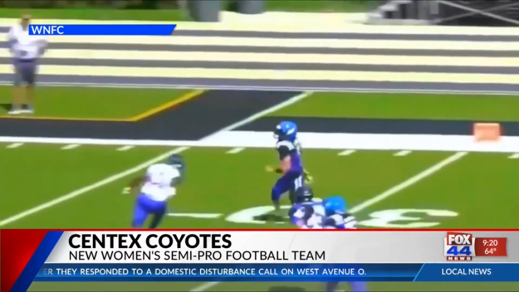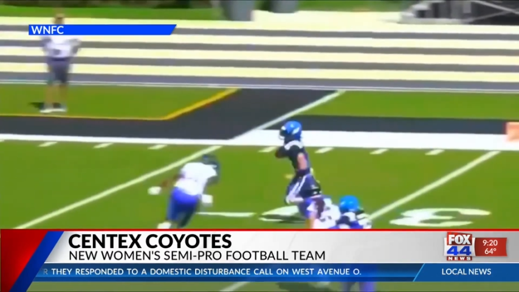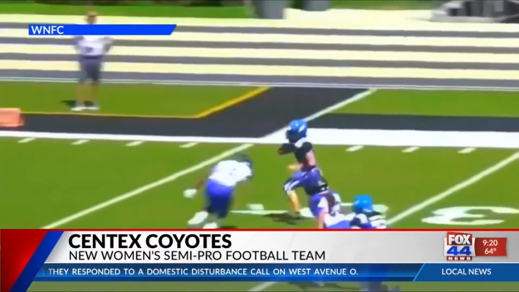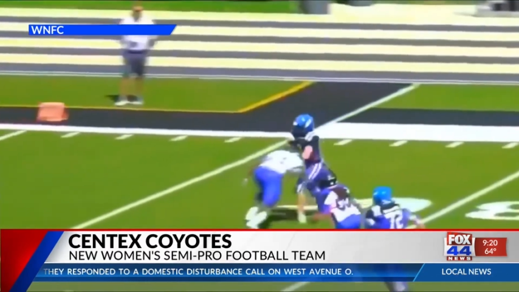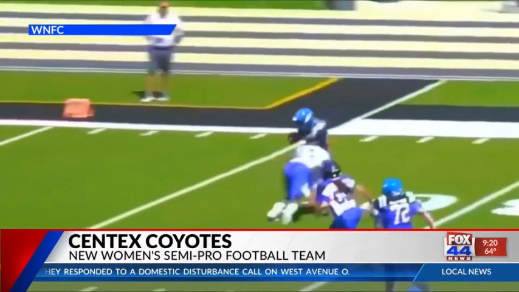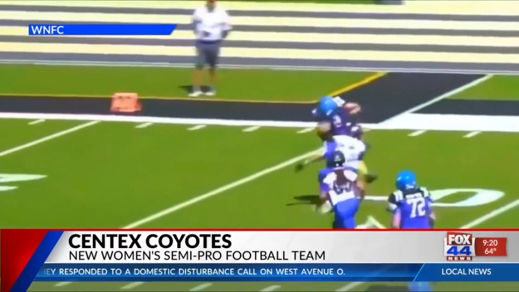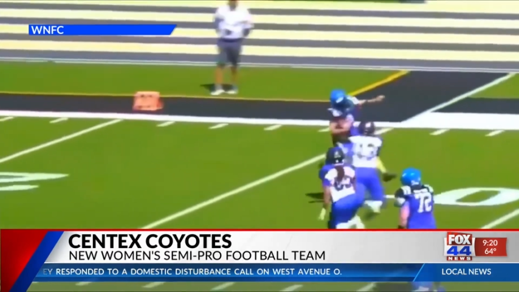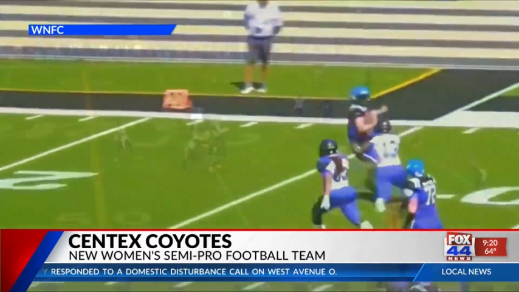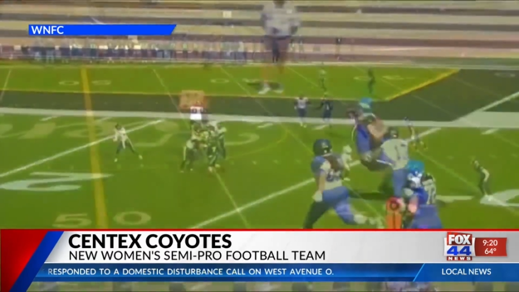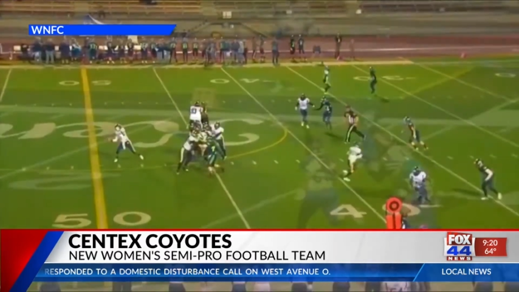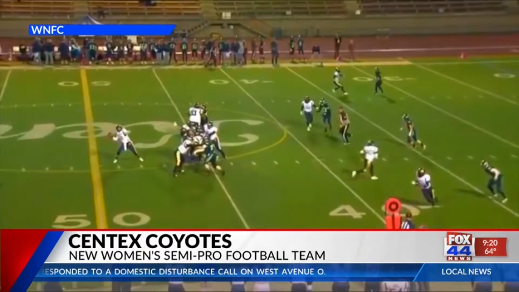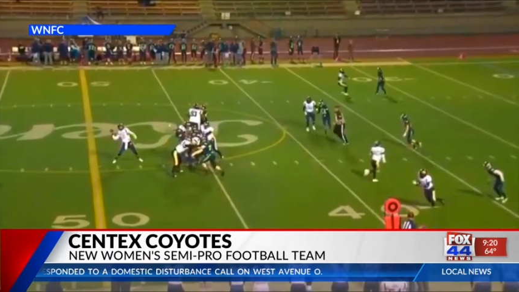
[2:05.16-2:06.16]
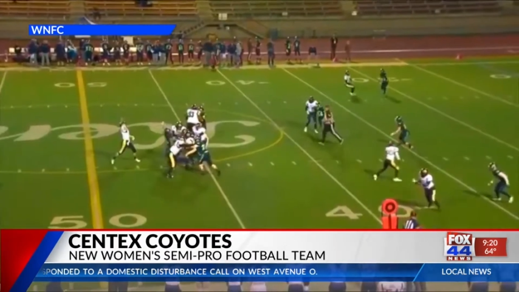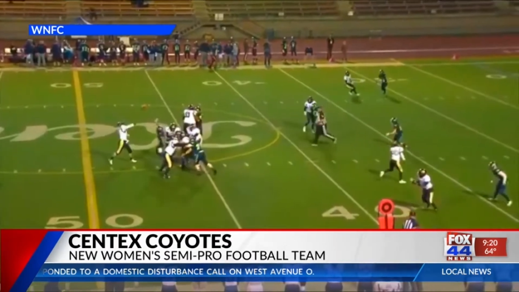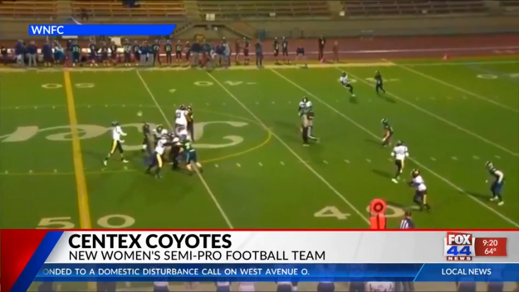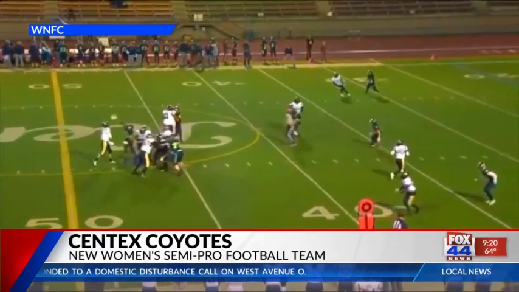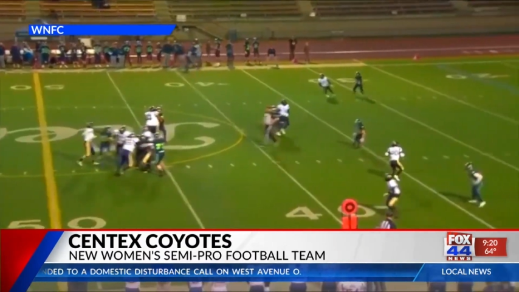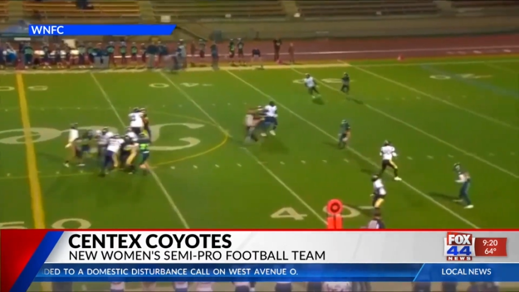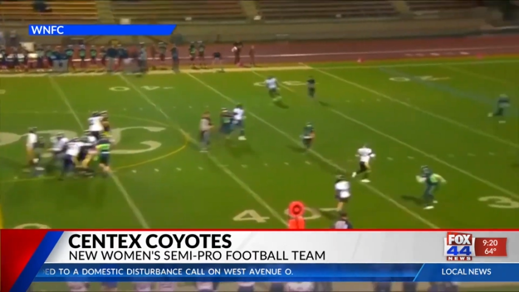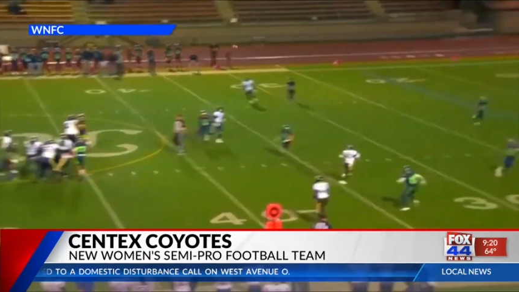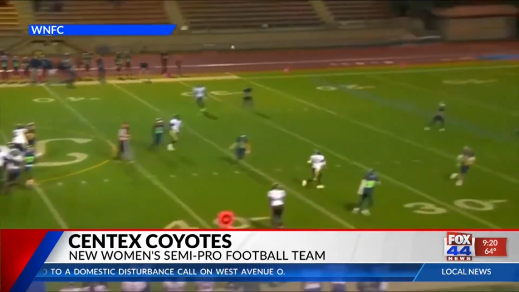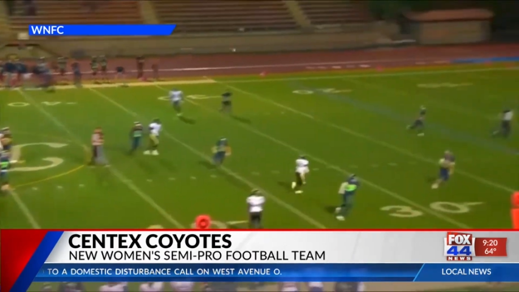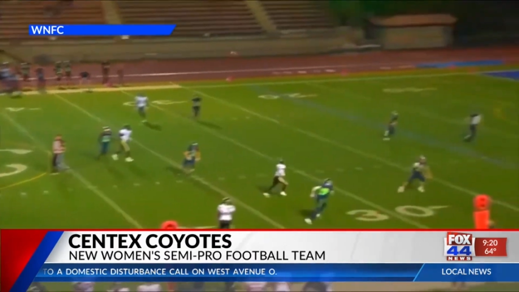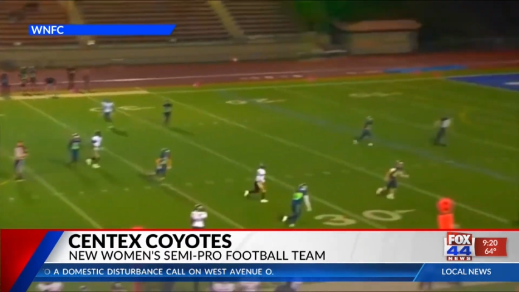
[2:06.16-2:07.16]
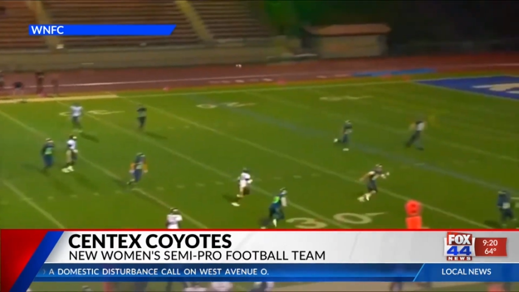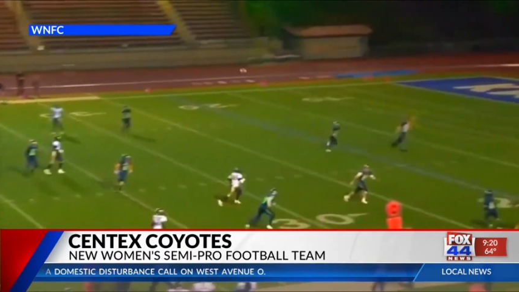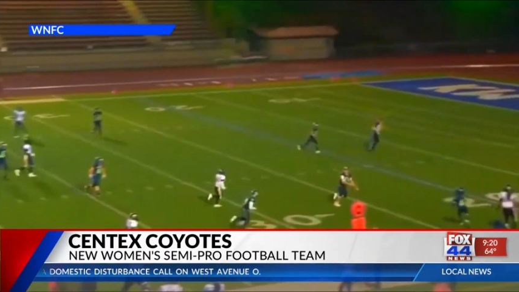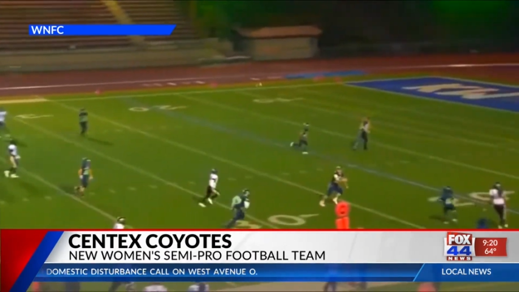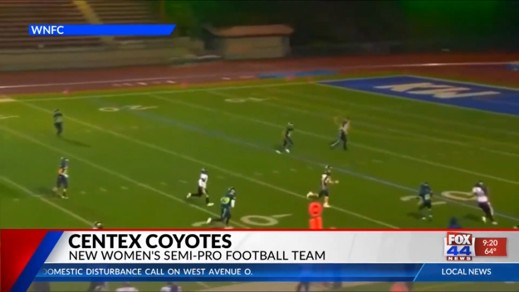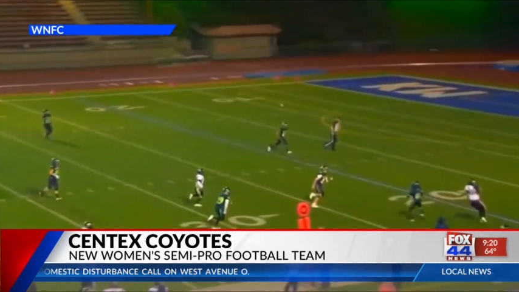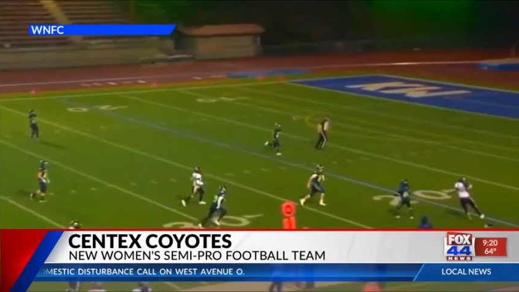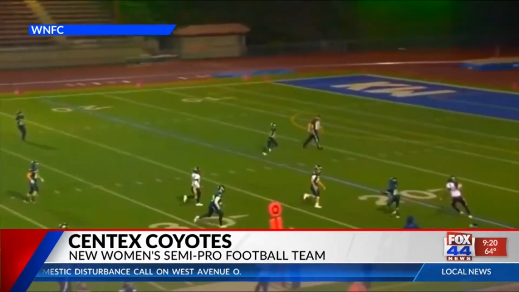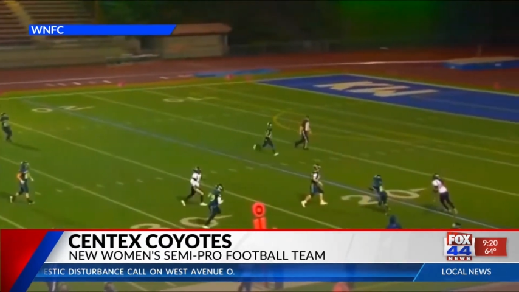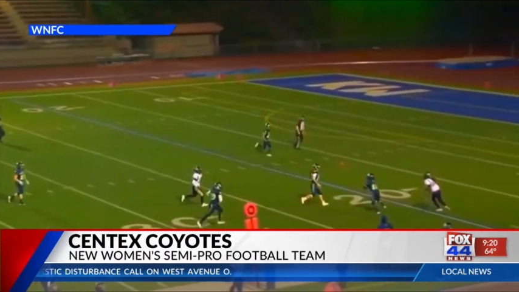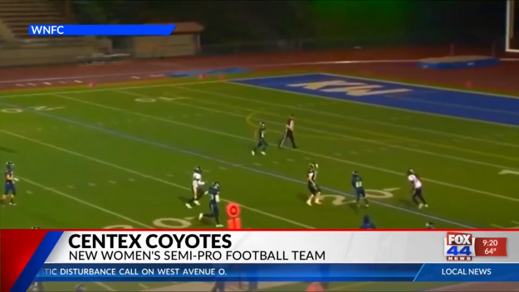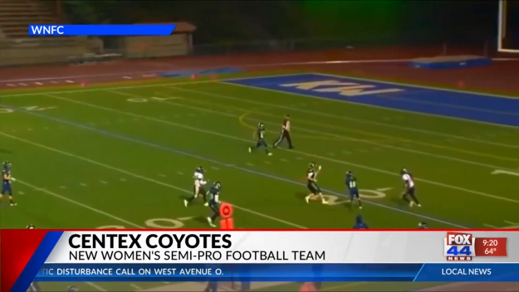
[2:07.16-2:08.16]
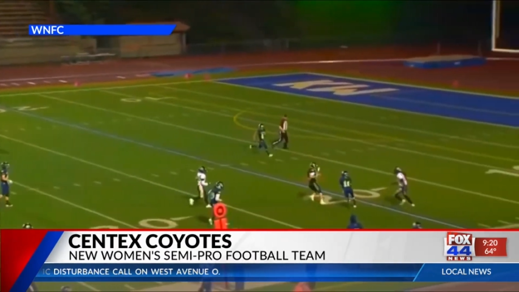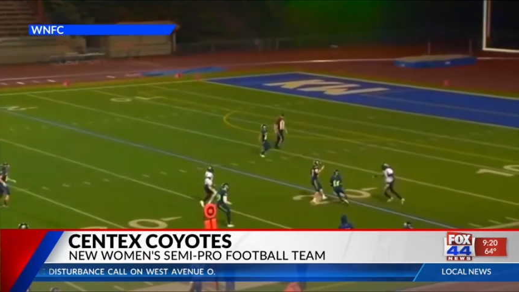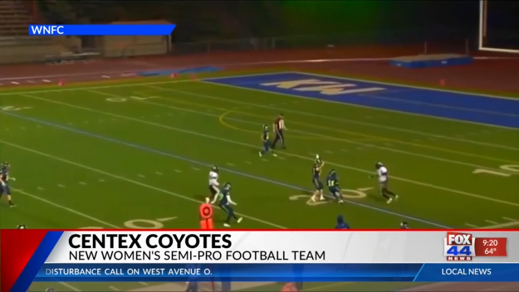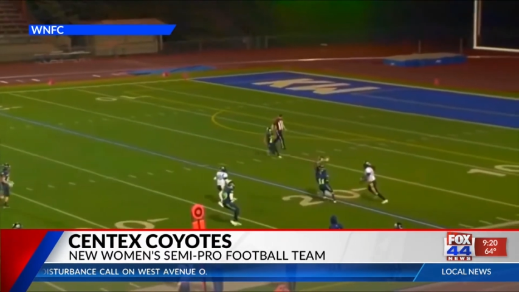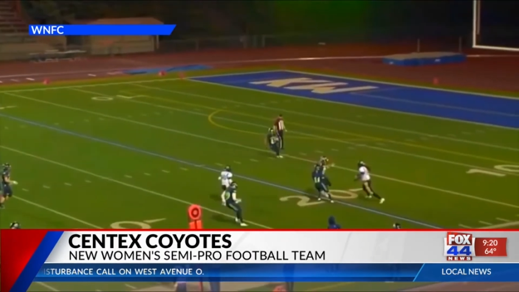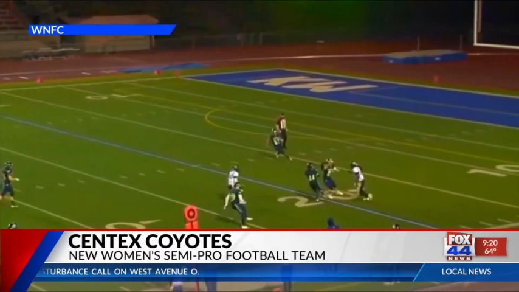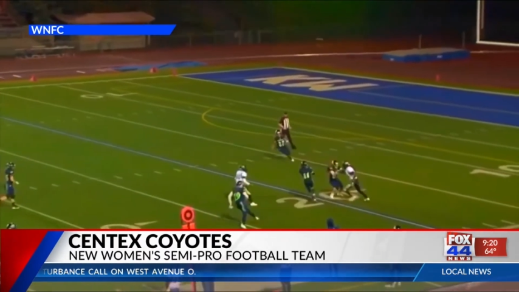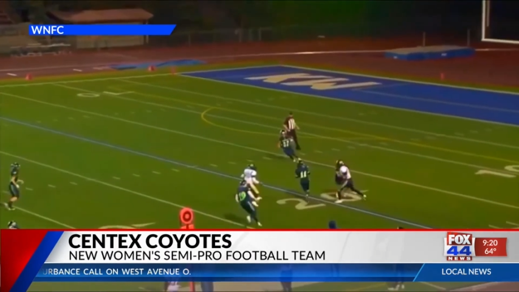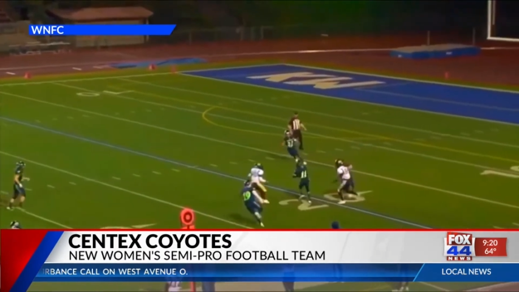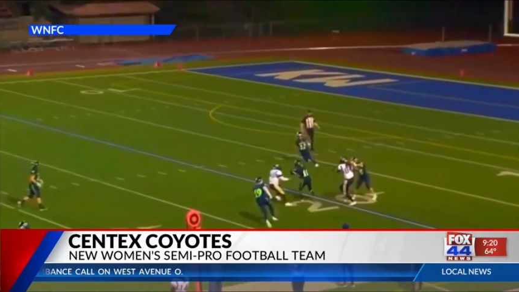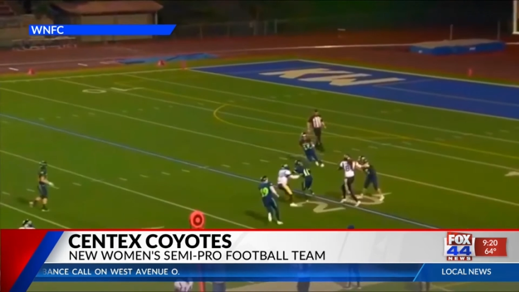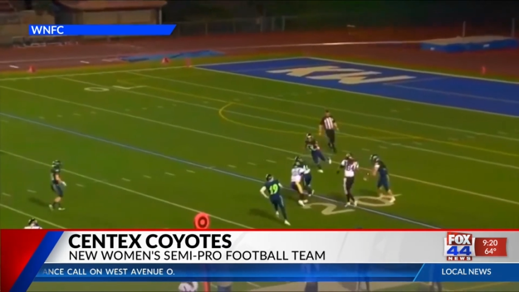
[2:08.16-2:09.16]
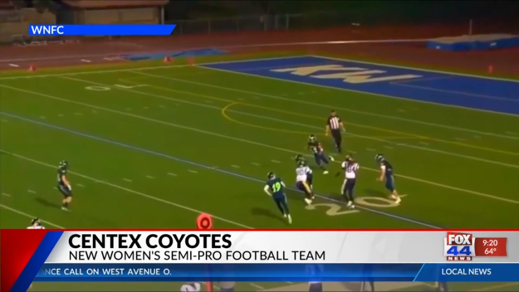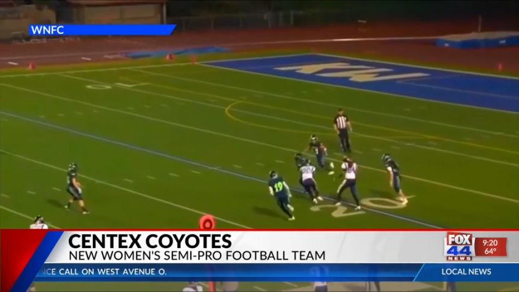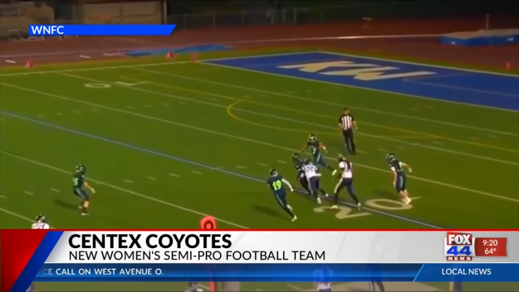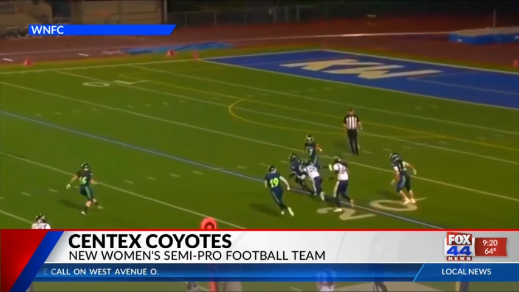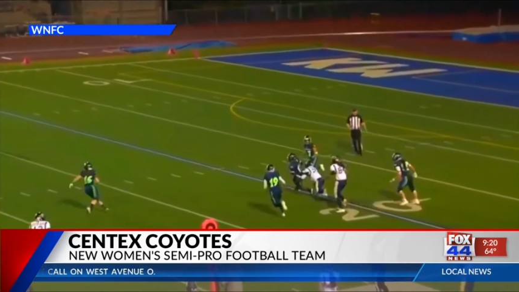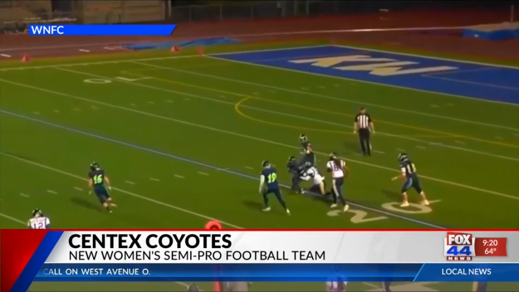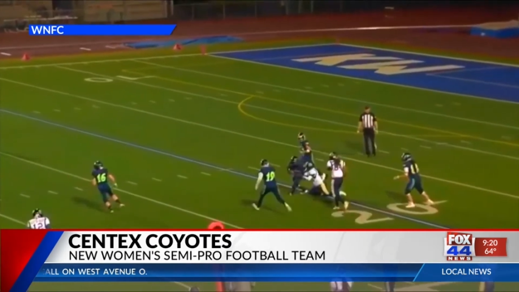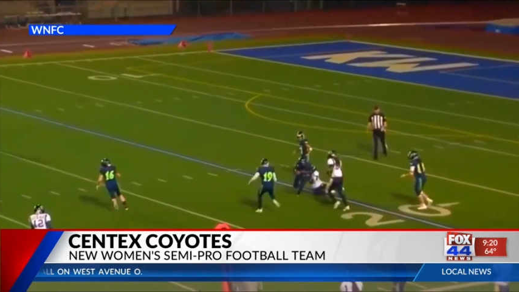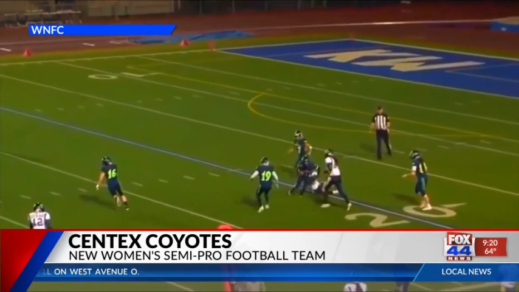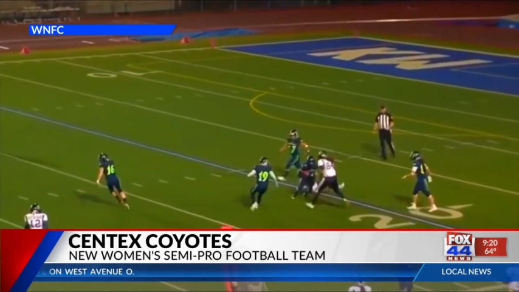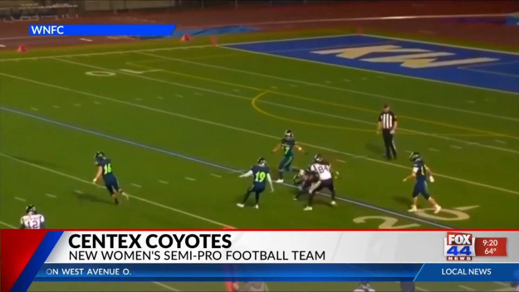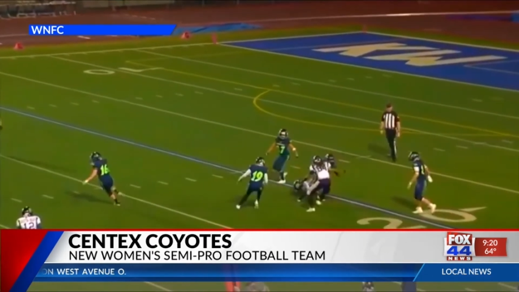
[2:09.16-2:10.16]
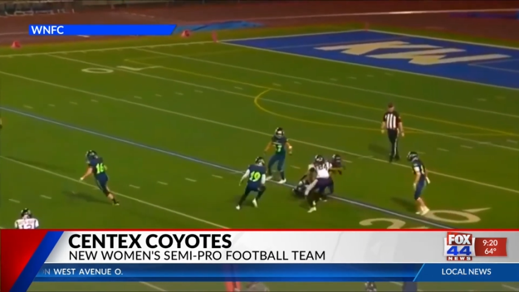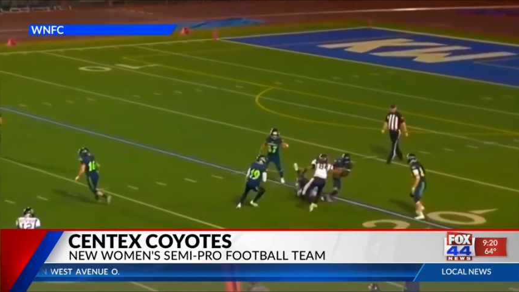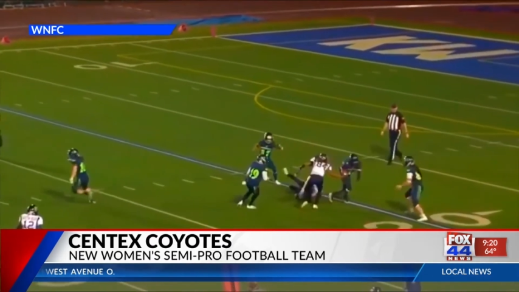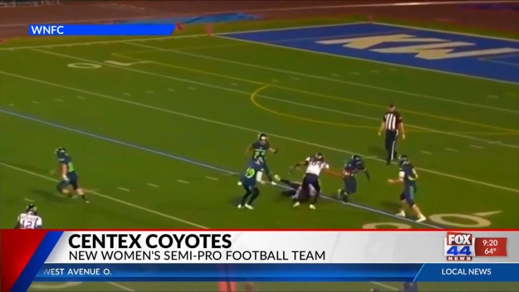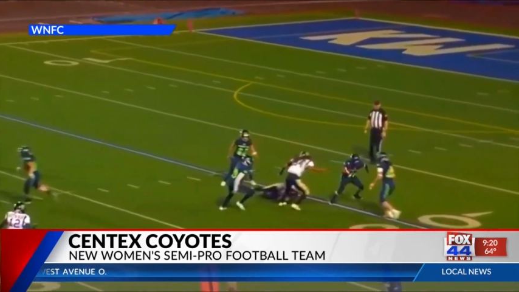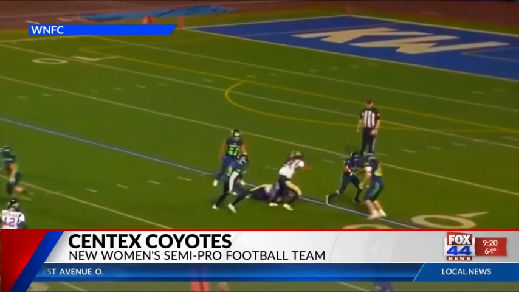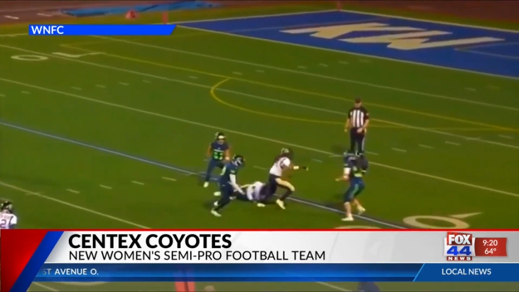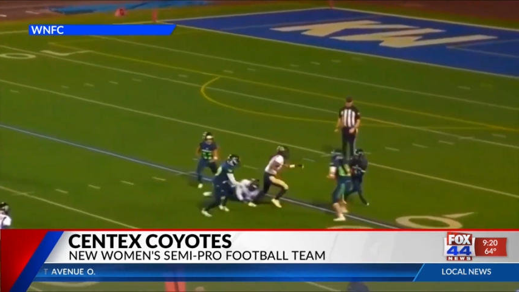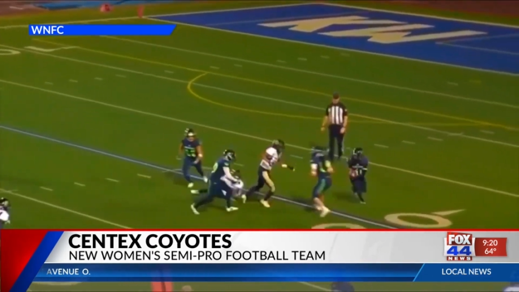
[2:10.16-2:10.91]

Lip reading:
Nobody's mouth can be seen.